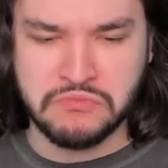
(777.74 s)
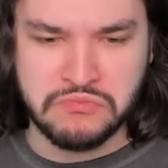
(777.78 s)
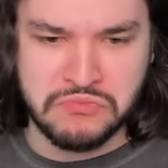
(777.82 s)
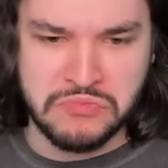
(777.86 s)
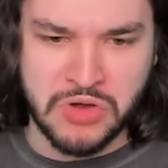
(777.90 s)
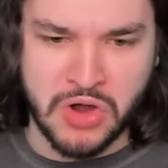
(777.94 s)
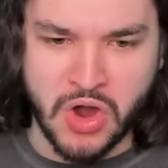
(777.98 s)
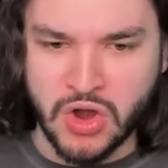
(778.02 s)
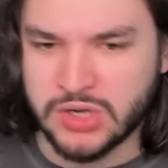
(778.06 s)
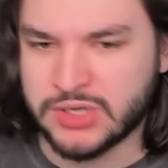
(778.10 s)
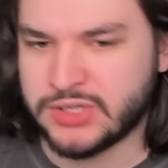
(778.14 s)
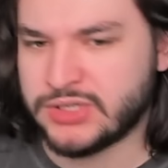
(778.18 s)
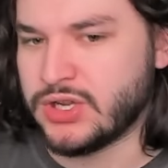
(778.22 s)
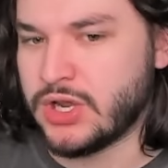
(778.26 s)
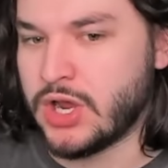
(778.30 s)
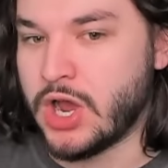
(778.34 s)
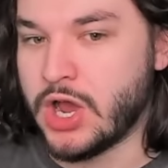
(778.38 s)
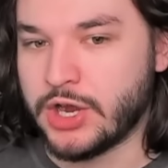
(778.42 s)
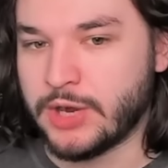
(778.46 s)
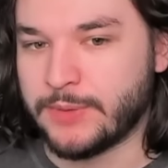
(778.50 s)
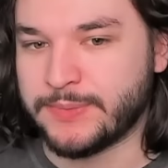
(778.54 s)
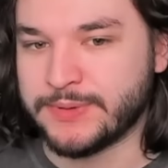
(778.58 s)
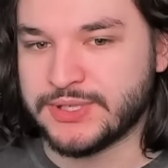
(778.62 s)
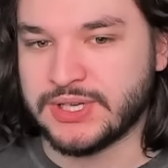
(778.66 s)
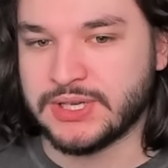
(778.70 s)
aren't
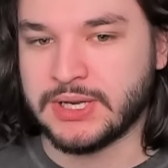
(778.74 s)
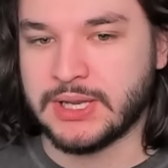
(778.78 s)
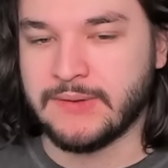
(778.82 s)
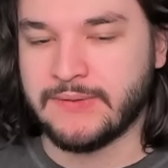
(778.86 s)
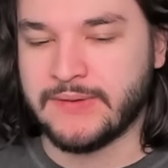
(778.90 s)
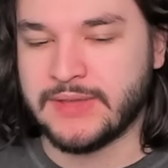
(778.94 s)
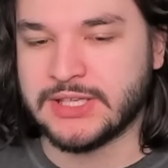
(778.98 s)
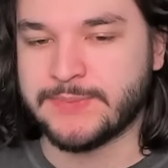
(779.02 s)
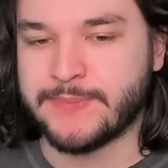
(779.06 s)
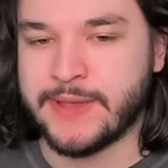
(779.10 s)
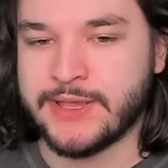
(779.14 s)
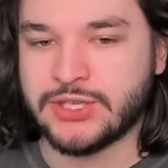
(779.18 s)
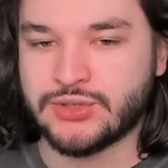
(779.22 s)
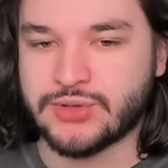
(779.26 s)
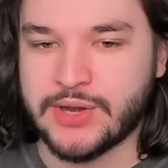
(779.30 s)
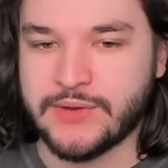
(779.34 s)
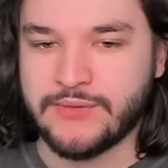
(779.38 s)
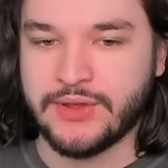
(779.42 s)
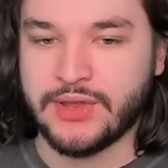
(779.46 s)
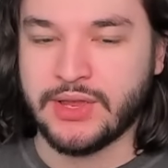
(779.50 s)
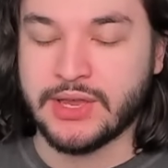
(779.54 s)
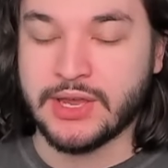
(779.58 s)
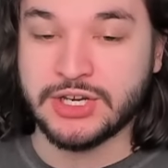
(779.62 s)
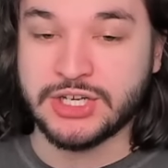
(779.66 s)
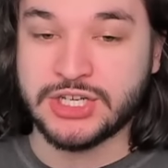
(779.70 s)
100% convinced by
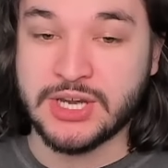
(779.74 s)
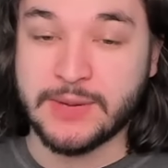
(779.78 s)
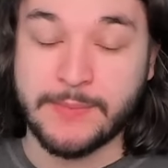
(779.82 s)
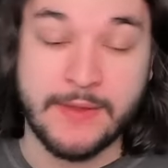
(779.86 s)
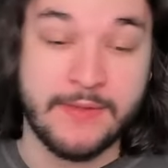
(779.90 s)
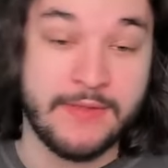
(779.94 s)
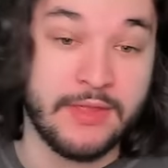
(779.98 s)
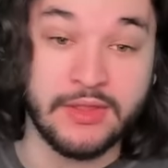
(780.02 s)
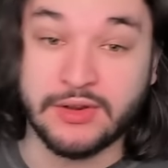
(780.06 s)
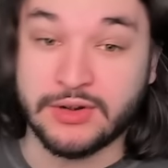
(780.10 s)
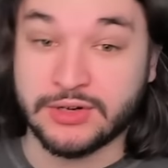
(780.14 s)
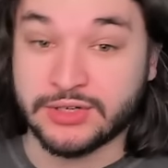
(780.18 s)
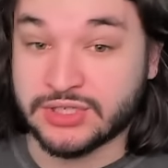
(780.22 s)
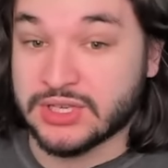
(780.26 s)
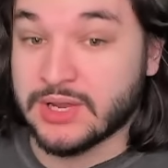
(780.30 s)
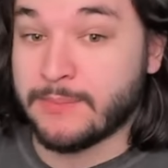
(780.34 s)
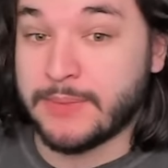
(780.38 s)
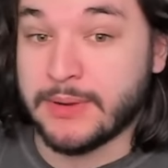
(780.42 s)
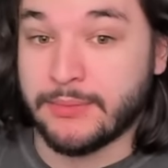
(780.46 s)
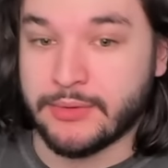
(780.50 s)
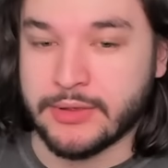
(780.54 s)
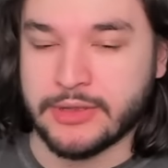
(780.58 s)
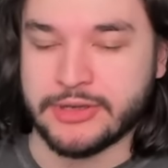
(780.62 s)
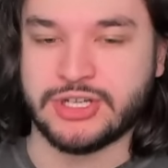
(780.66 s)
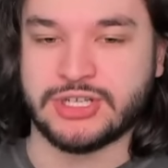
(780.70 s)
Strafing Gunship, and then there's some
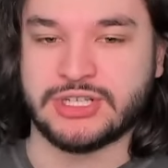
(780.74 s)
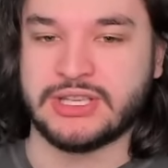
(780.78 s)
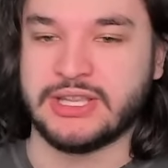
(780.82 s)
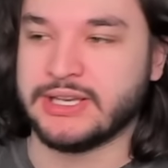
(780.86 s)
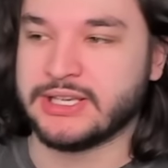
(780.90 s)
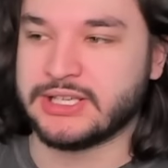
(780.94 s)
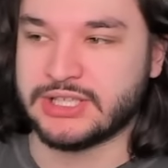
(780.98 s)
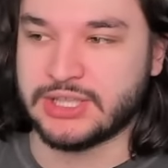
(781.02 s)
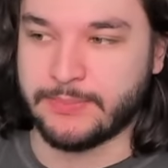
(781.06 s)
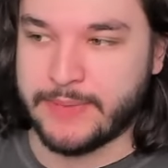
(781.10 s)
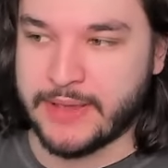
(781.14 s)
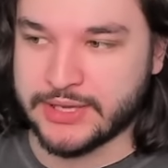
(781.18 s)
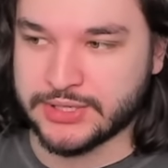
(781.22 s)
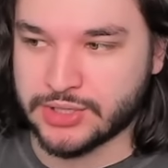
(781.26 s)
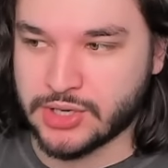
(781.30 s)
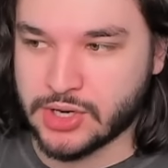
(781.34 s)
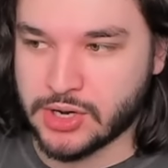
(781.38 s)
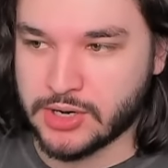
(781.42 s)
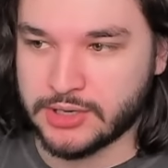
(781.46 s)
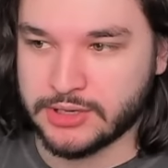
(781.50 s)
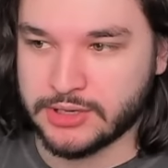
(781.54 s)
people that just think it's the best card in